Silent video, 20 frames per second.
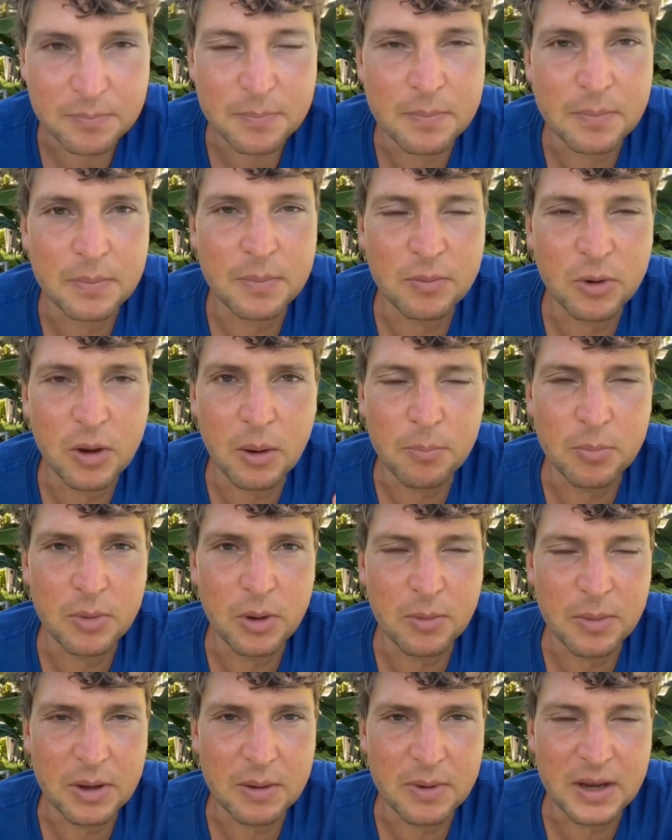for a
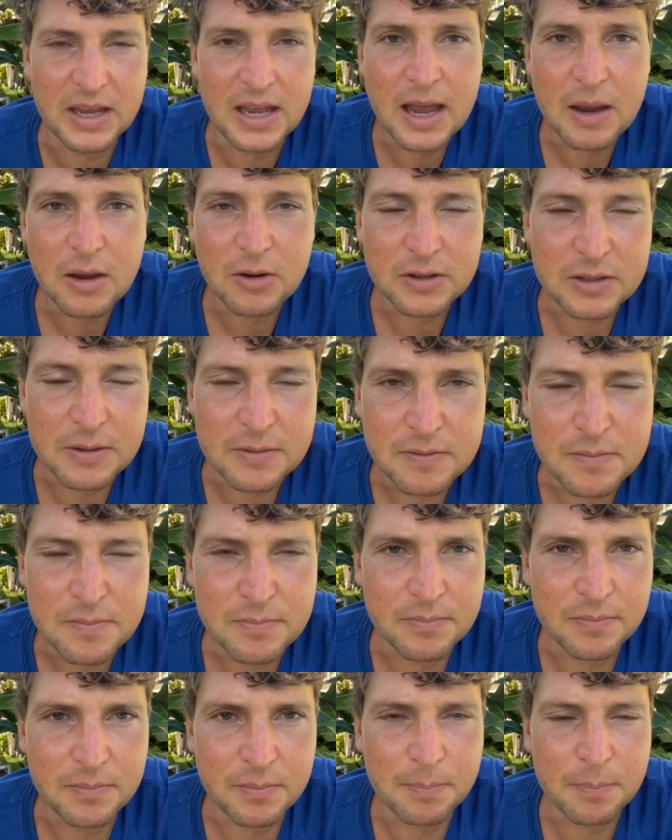premium account.
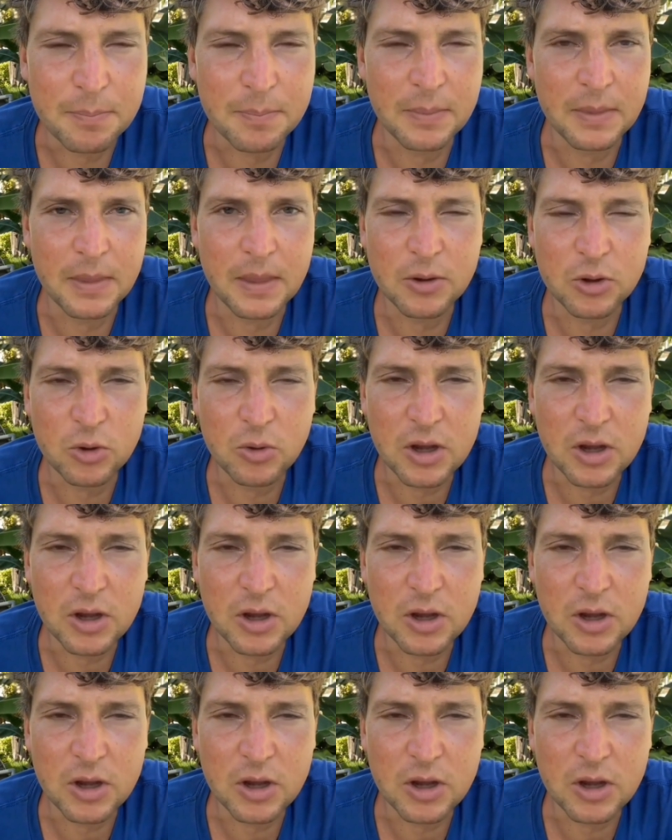You